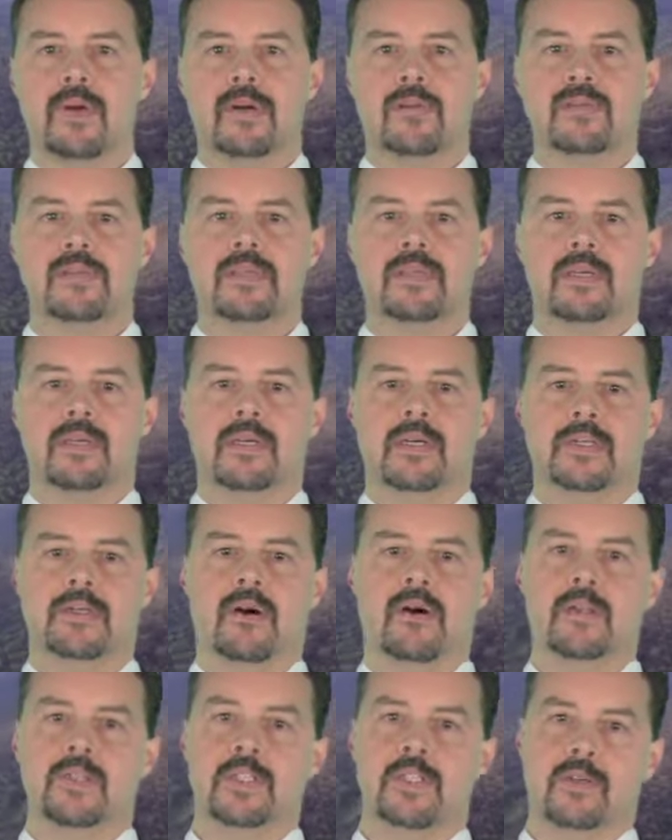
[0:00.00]
most
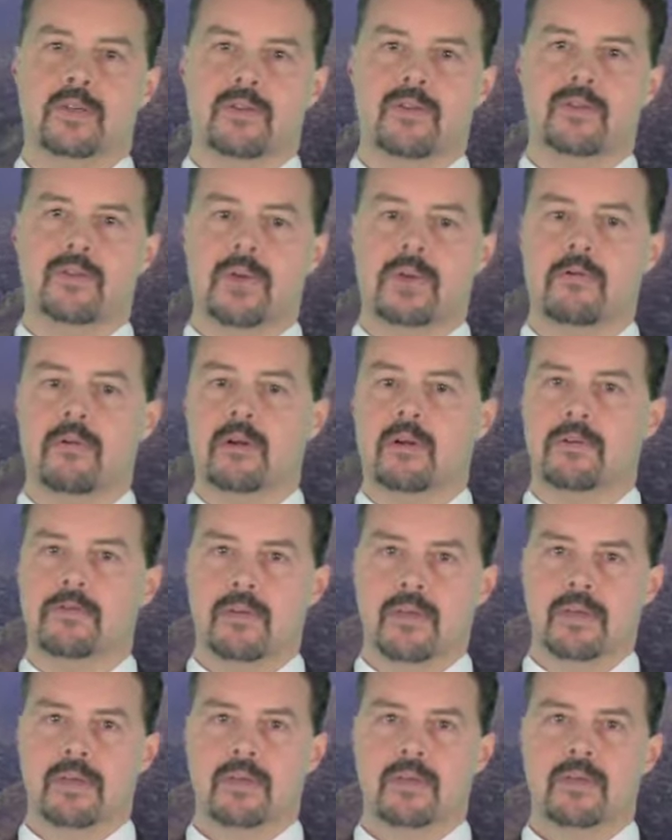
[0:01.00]
adult children we work
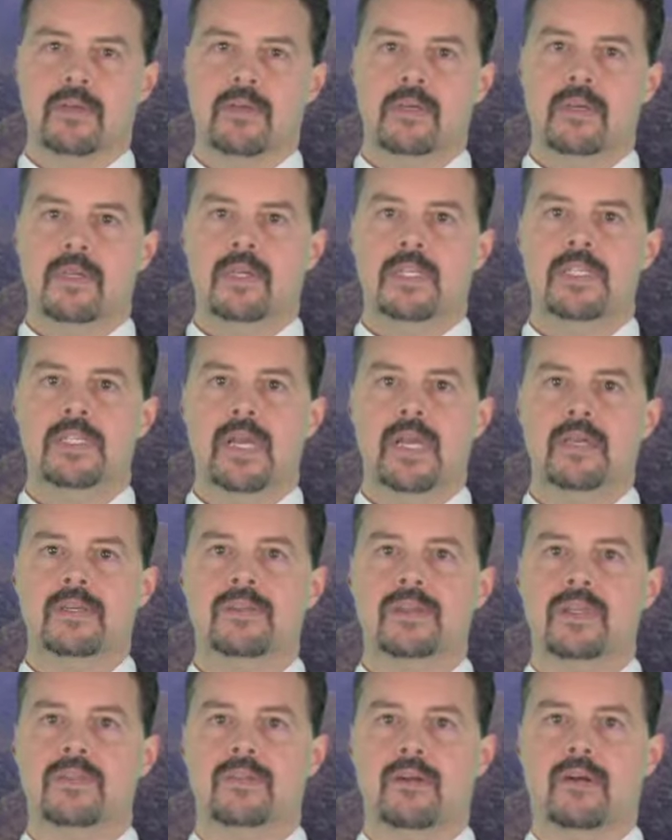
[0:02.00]
with,
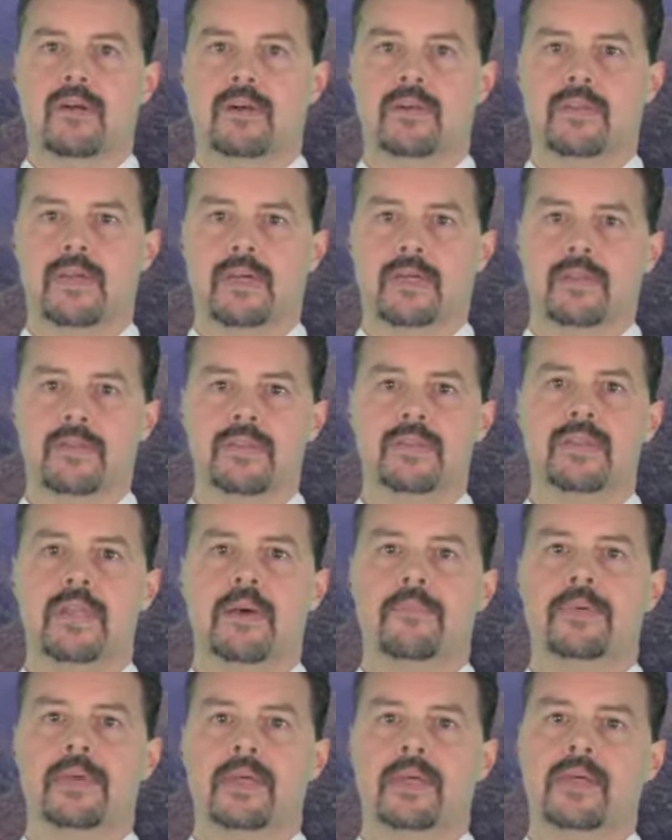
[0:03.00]
chances are that you're
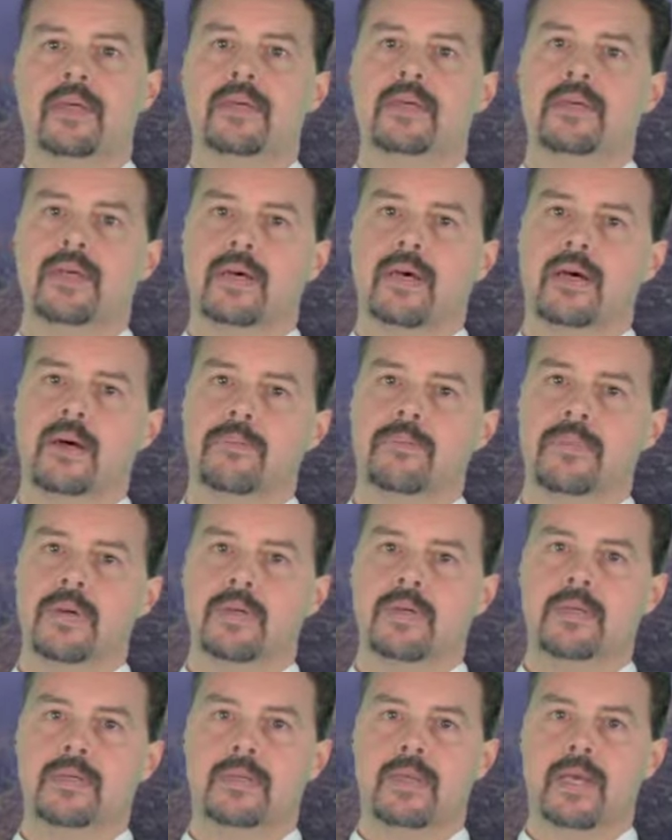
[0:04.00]
stepping in to help
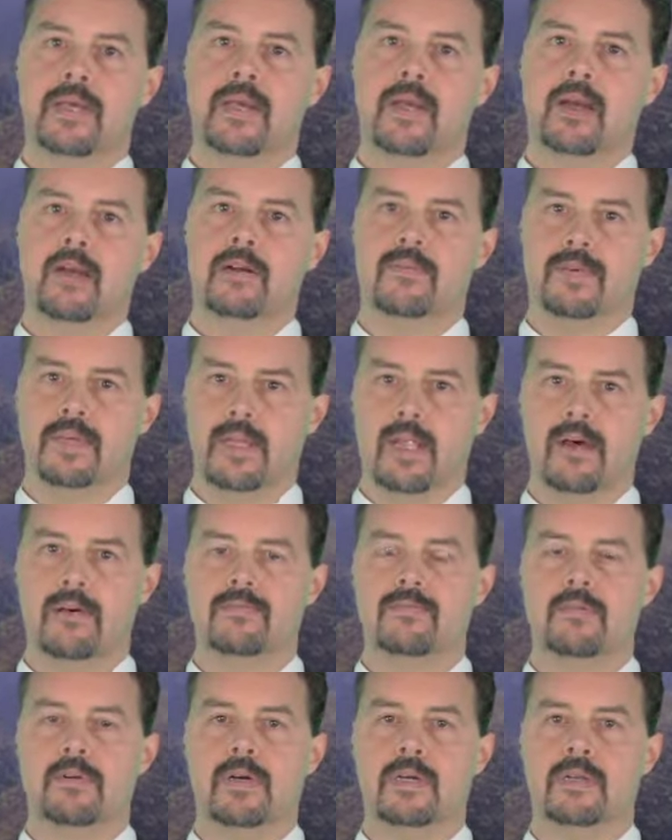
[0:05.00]
take care of a
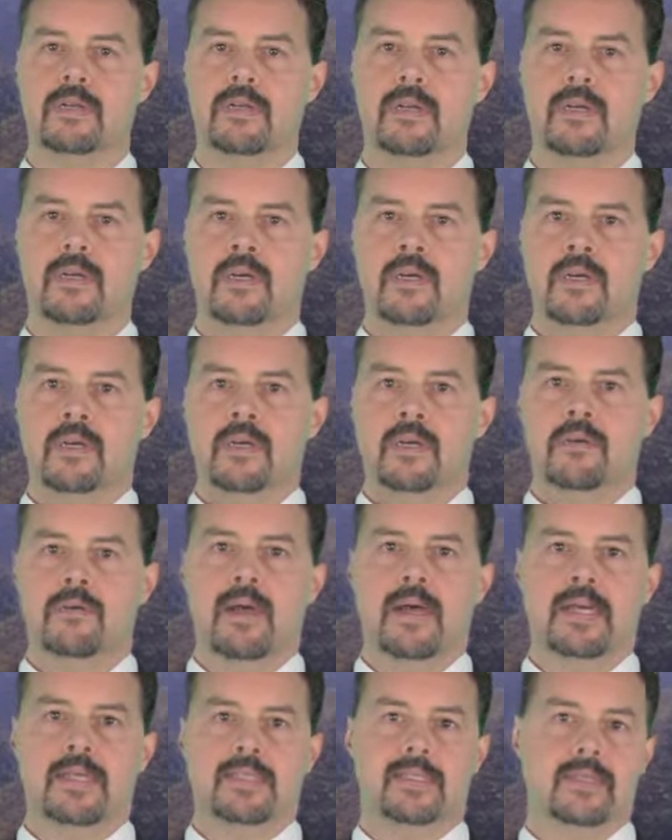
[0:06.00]
loved one who
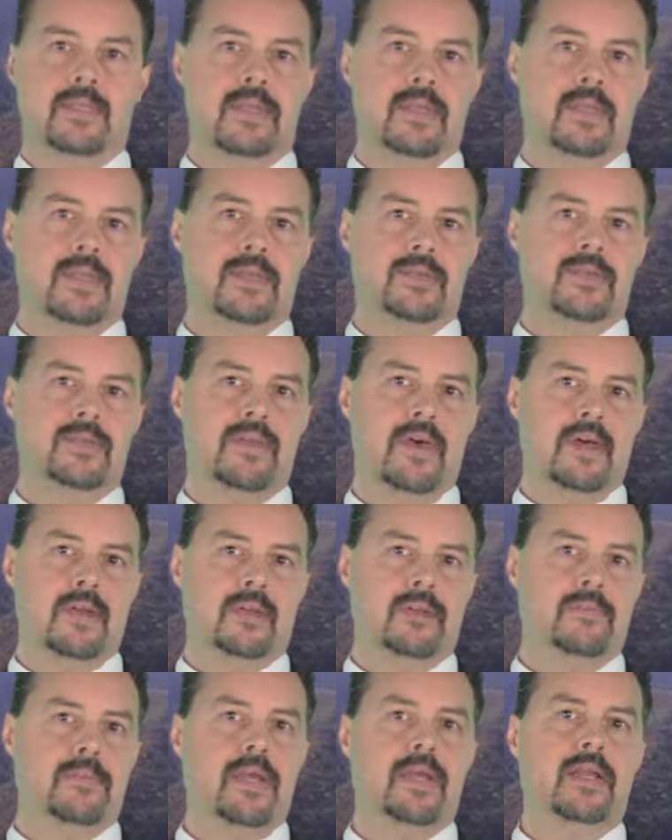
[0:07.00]
has needs
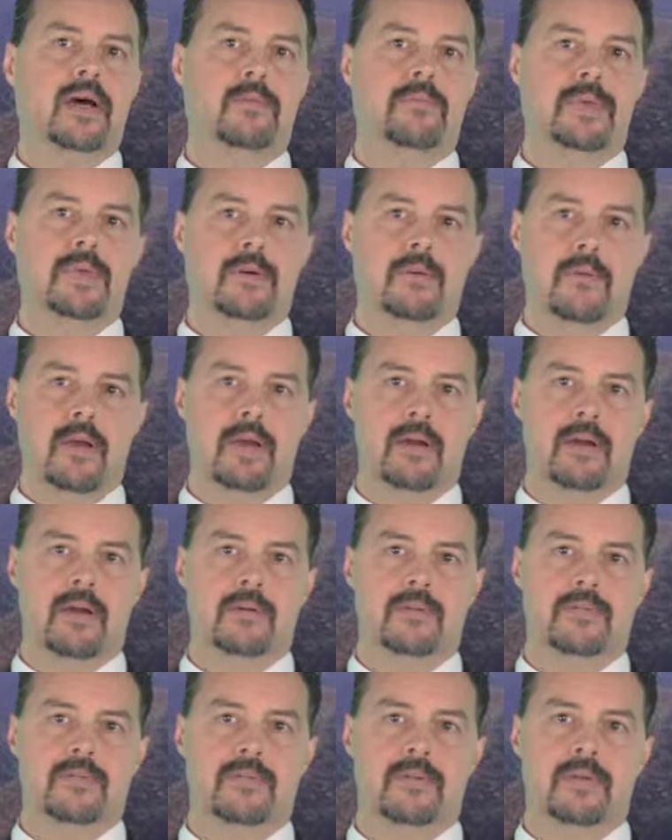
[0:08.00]
that you may not be aware
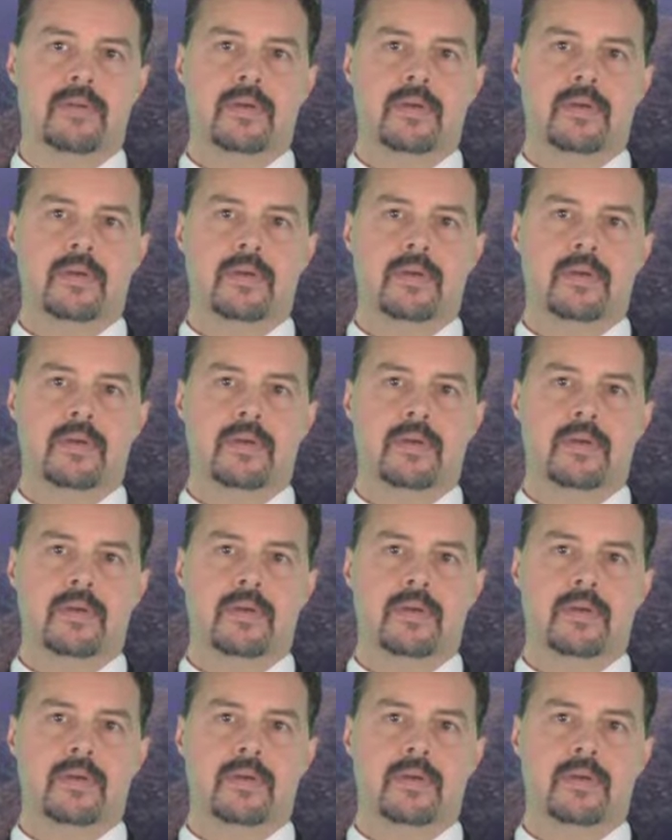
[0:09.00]
of,